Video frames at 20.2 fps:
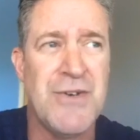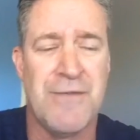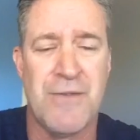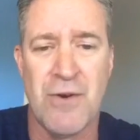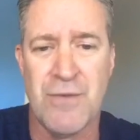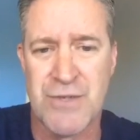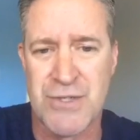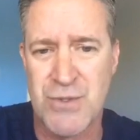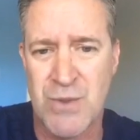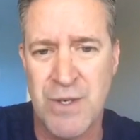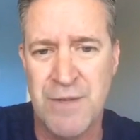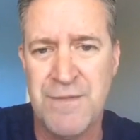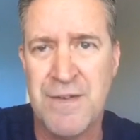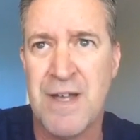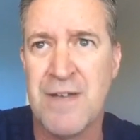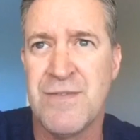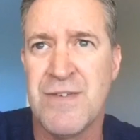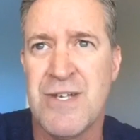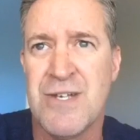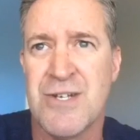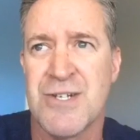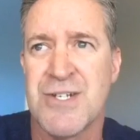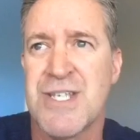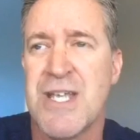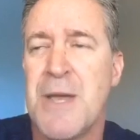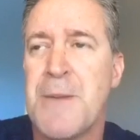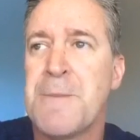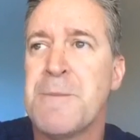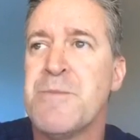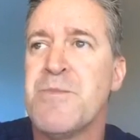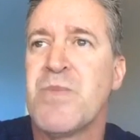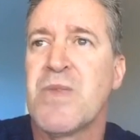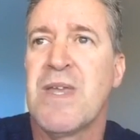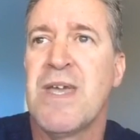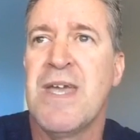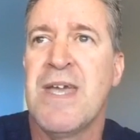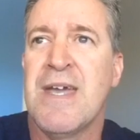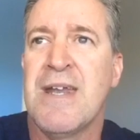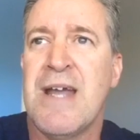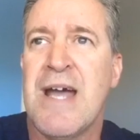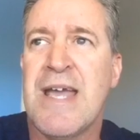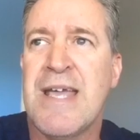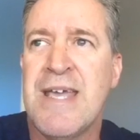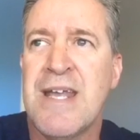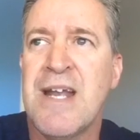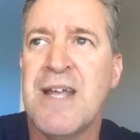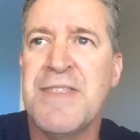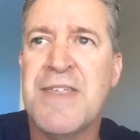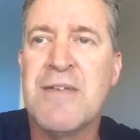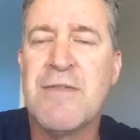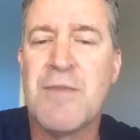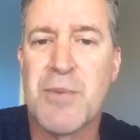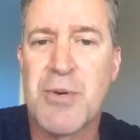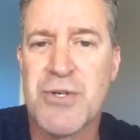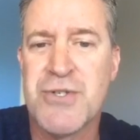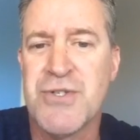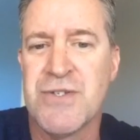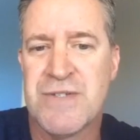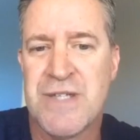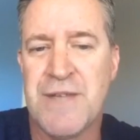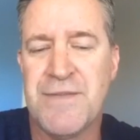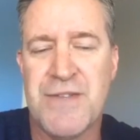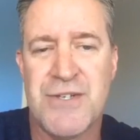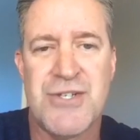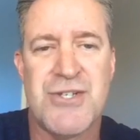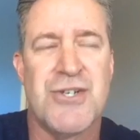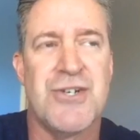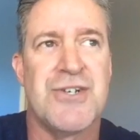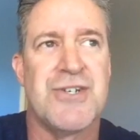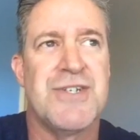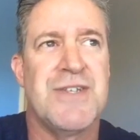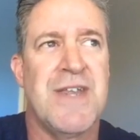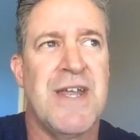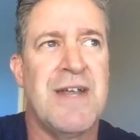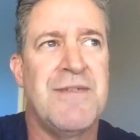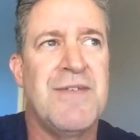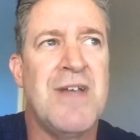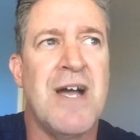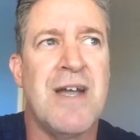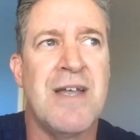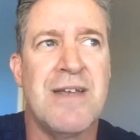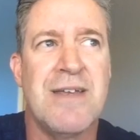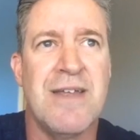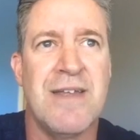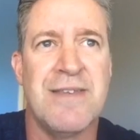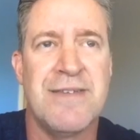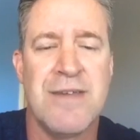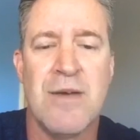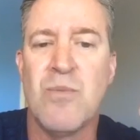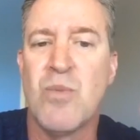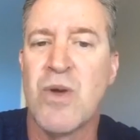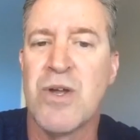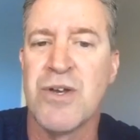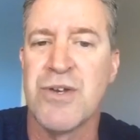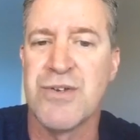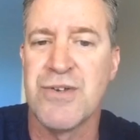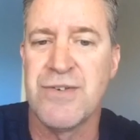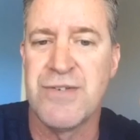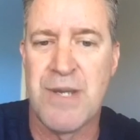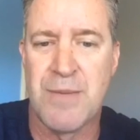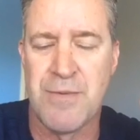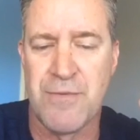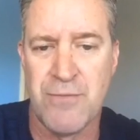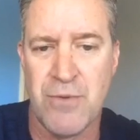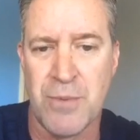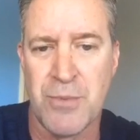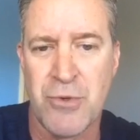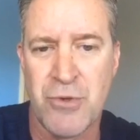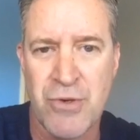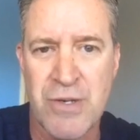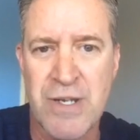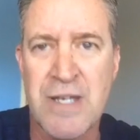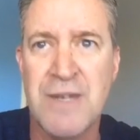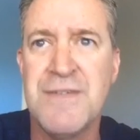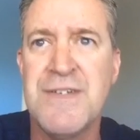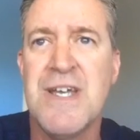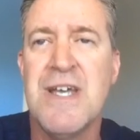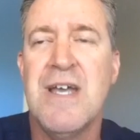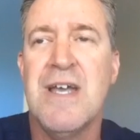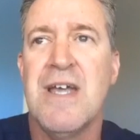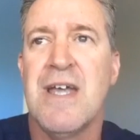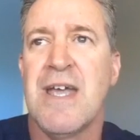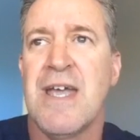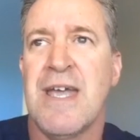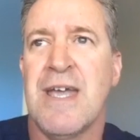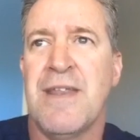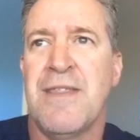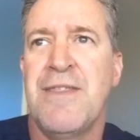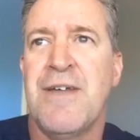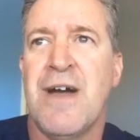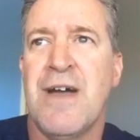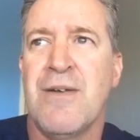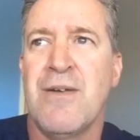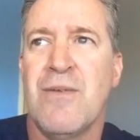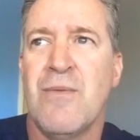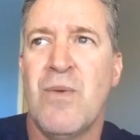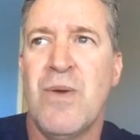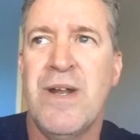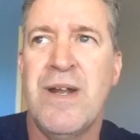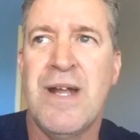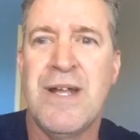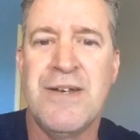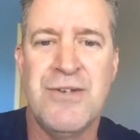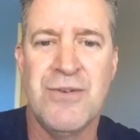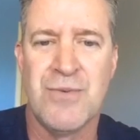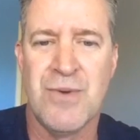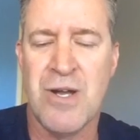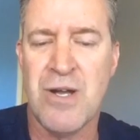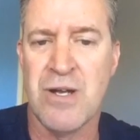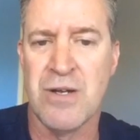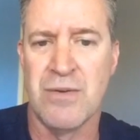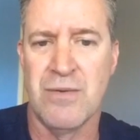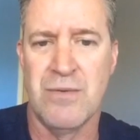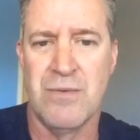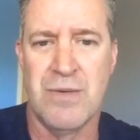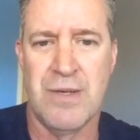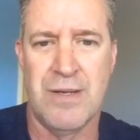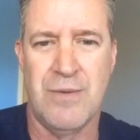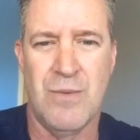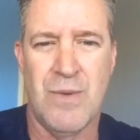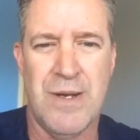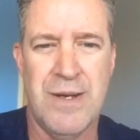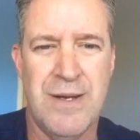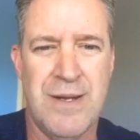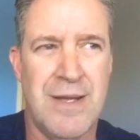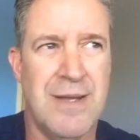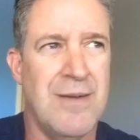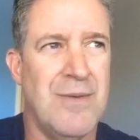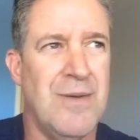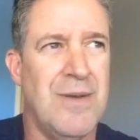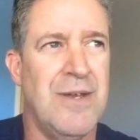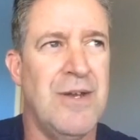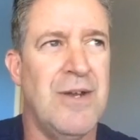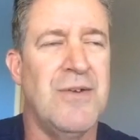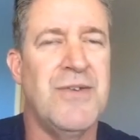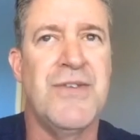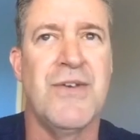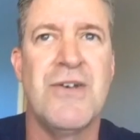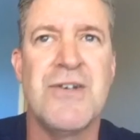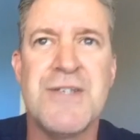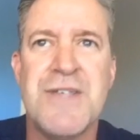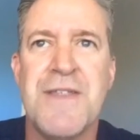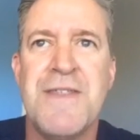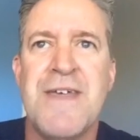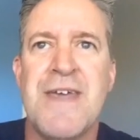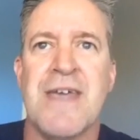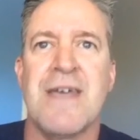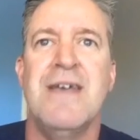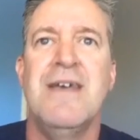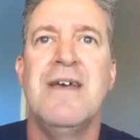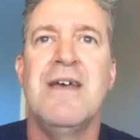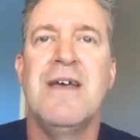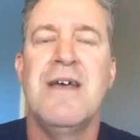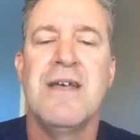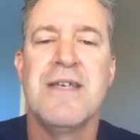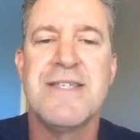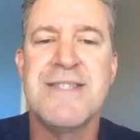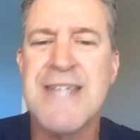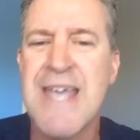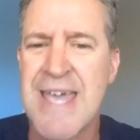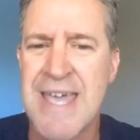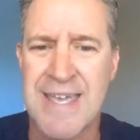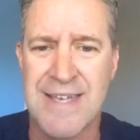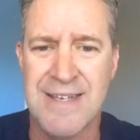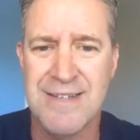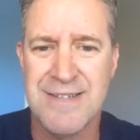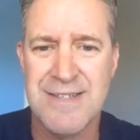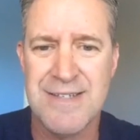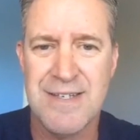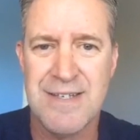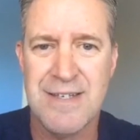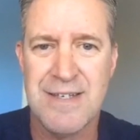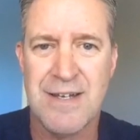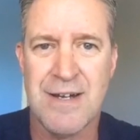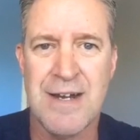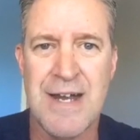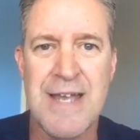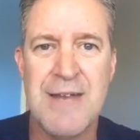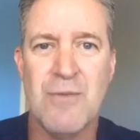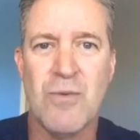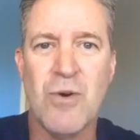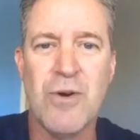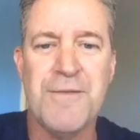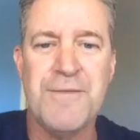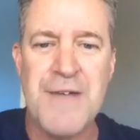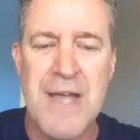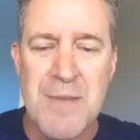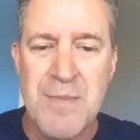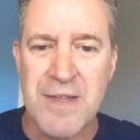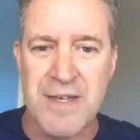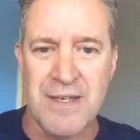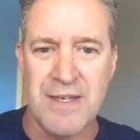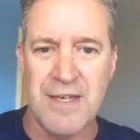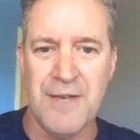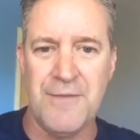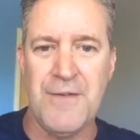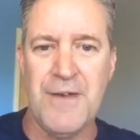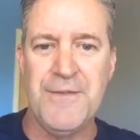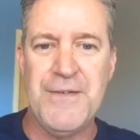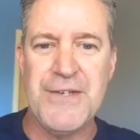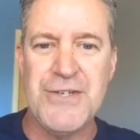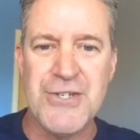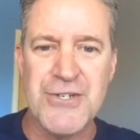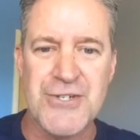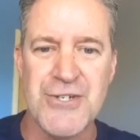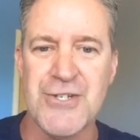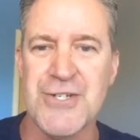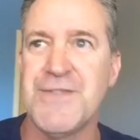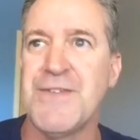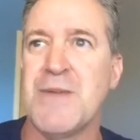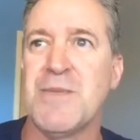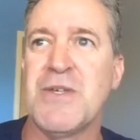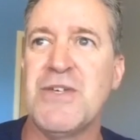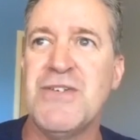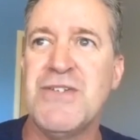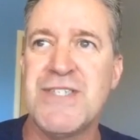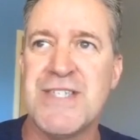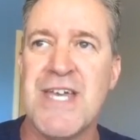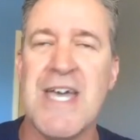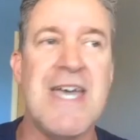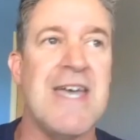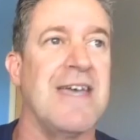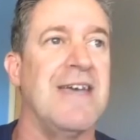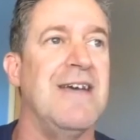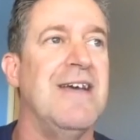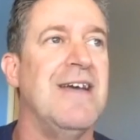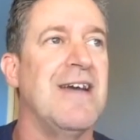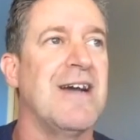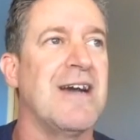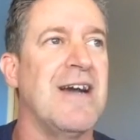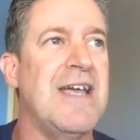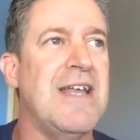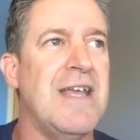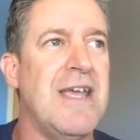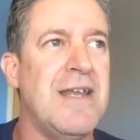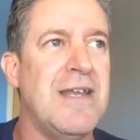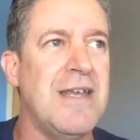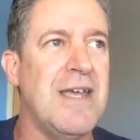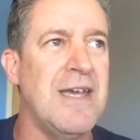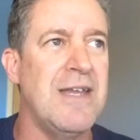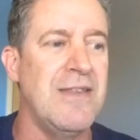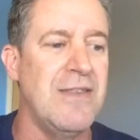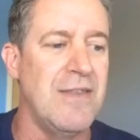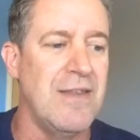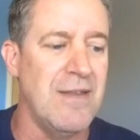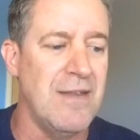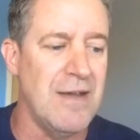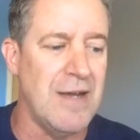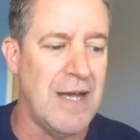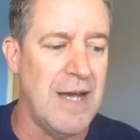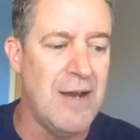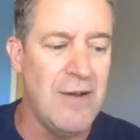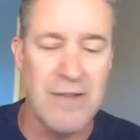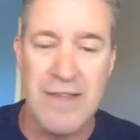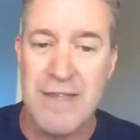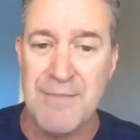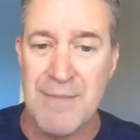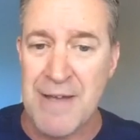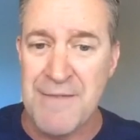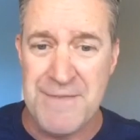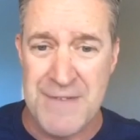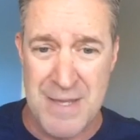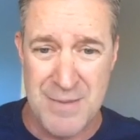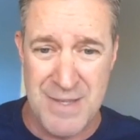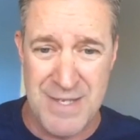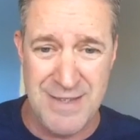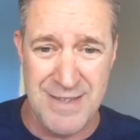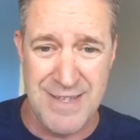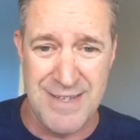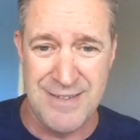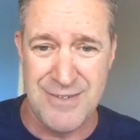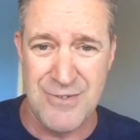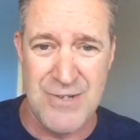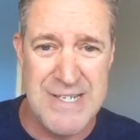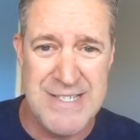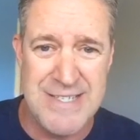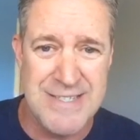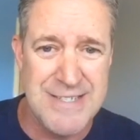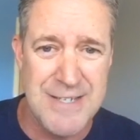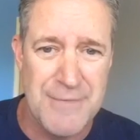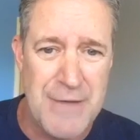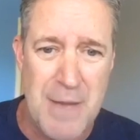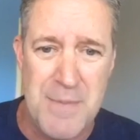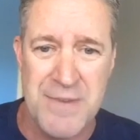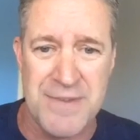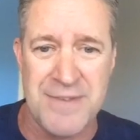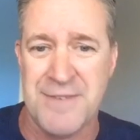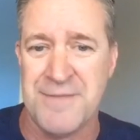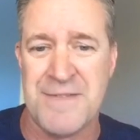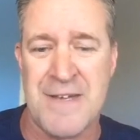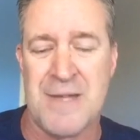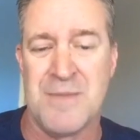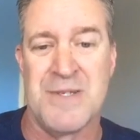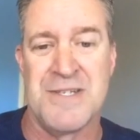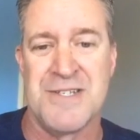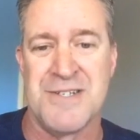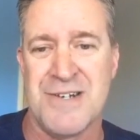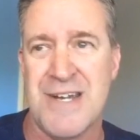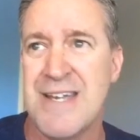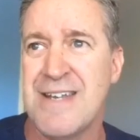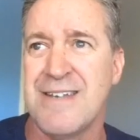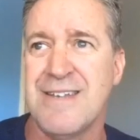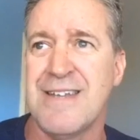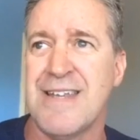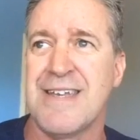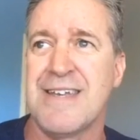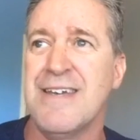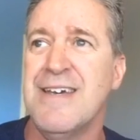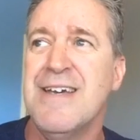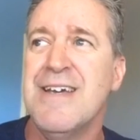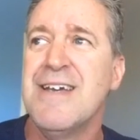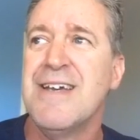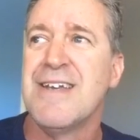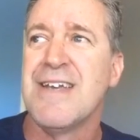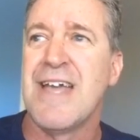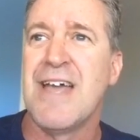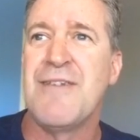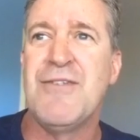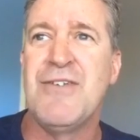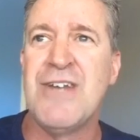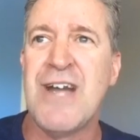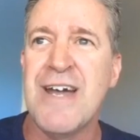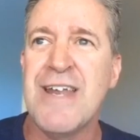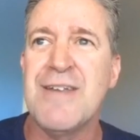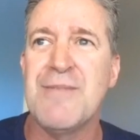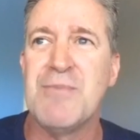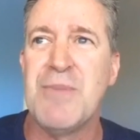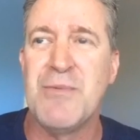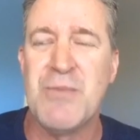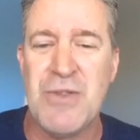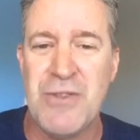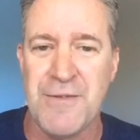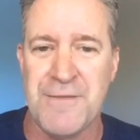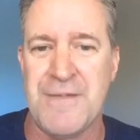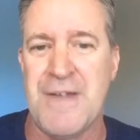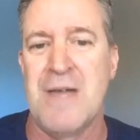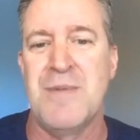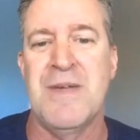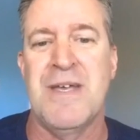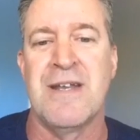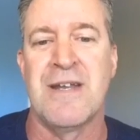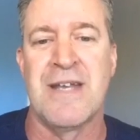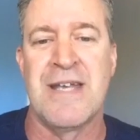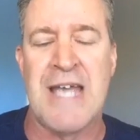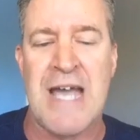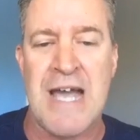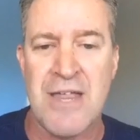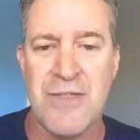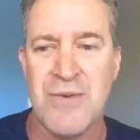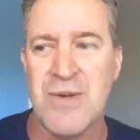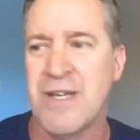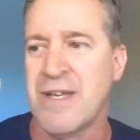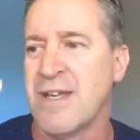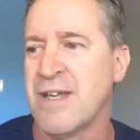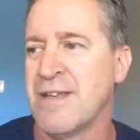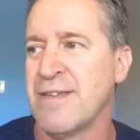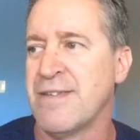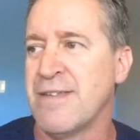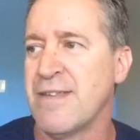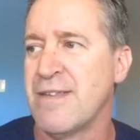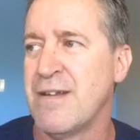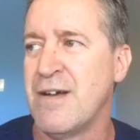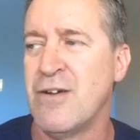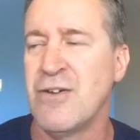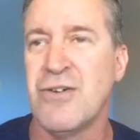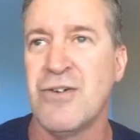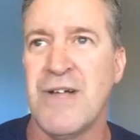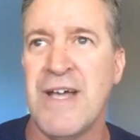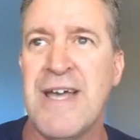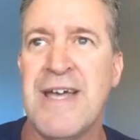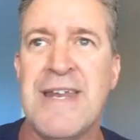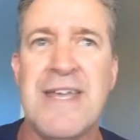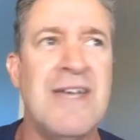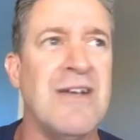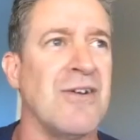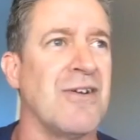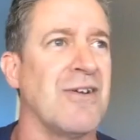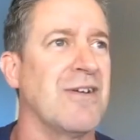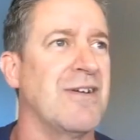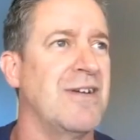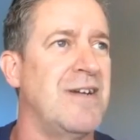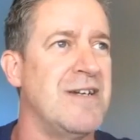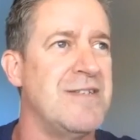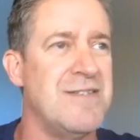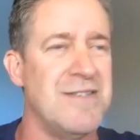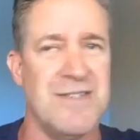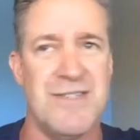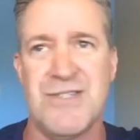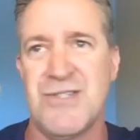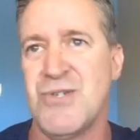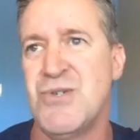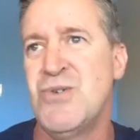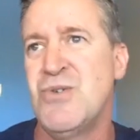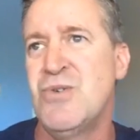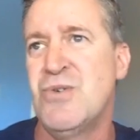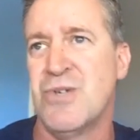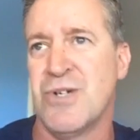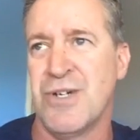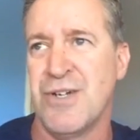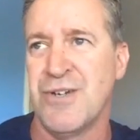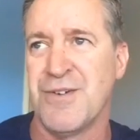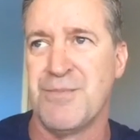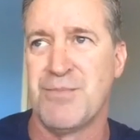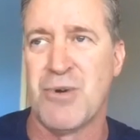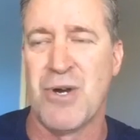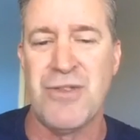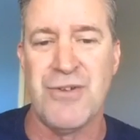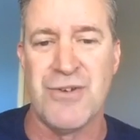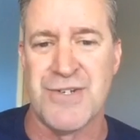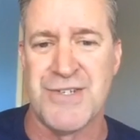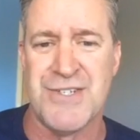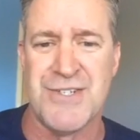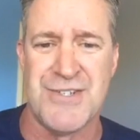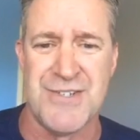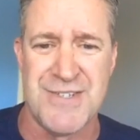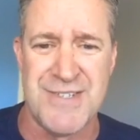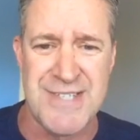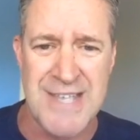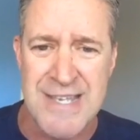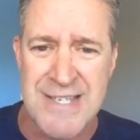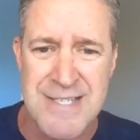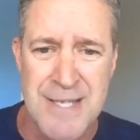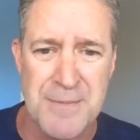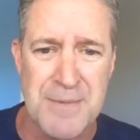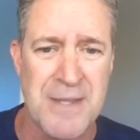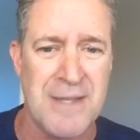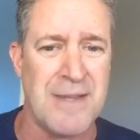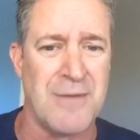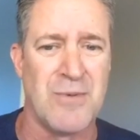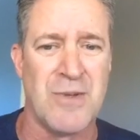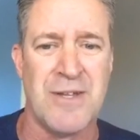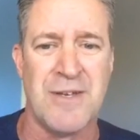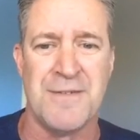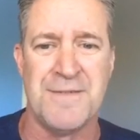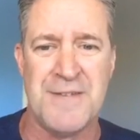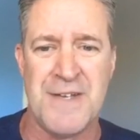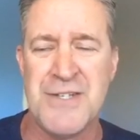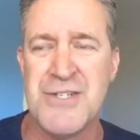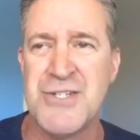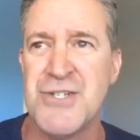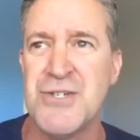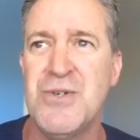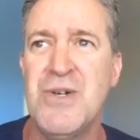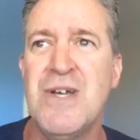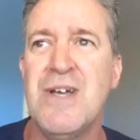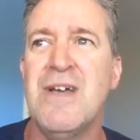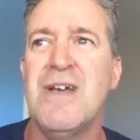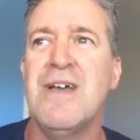for over 25 years, and I cannot think of a person who's left the church that I've not in some way or shape or form grieved and thought, what did I do wrong? Like, why did I, so here's the thing. Stay, all right? We're a family. If it's your church family, you stay, all right? And I don't leave my family. Like, crazy stuff happens in families, all right? Like, have you not been with your family at a gathering and Uncle Eddie or Cousin Sue or your brother or sister say something that really offends you?